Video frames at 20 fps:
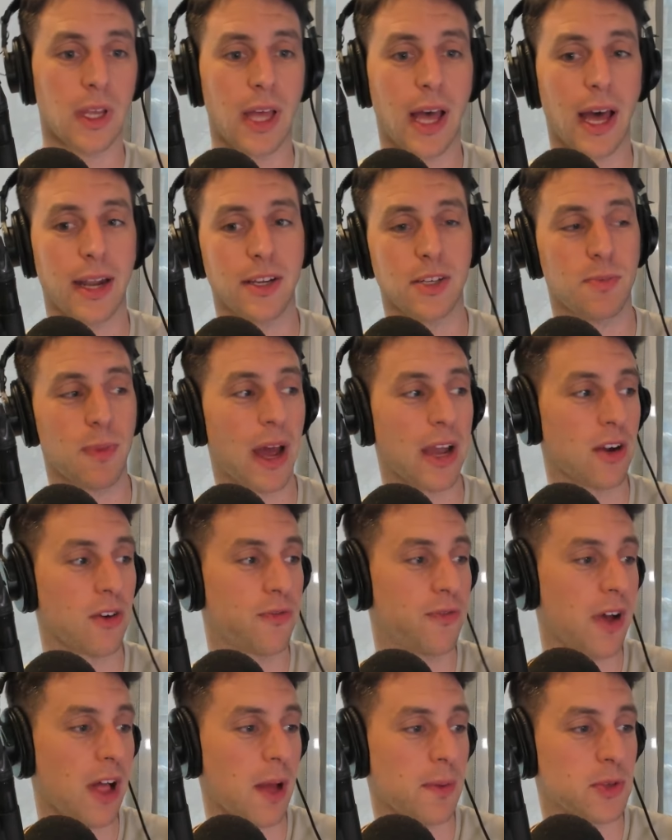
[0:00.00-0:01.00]
That is
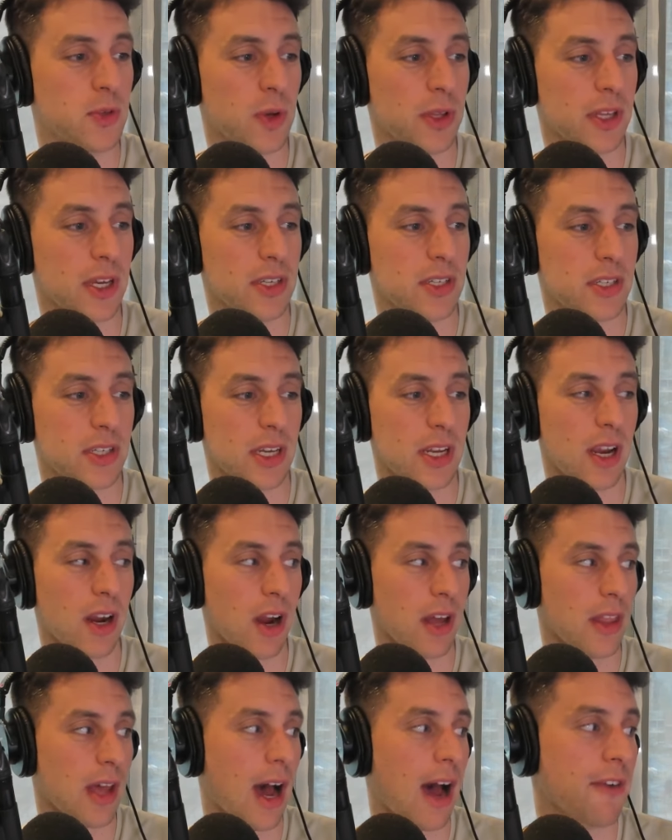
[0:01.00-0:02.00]
Michael Phillips with us
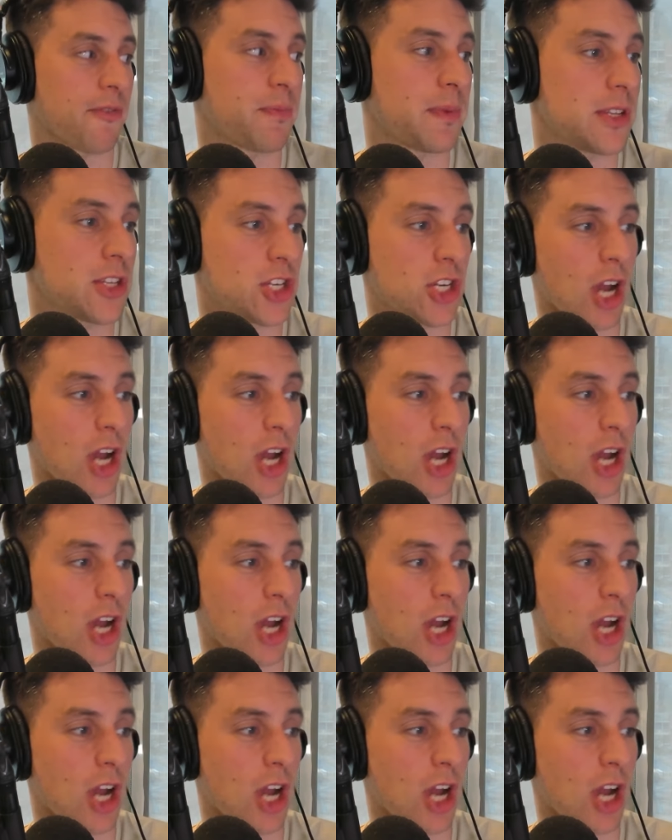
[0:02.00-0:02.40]
here on the Hoffman